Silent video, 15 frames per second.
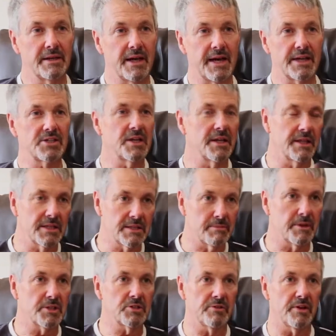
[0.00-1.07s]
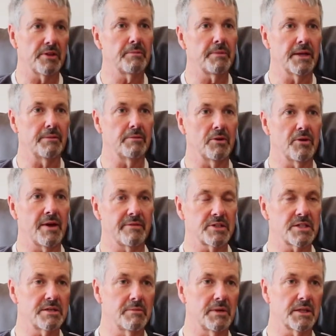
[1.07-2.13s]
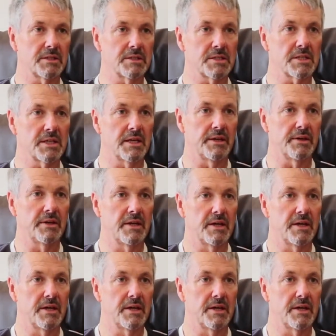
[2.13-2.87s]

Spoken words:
actually there's a bunch of other people who have a similar concern.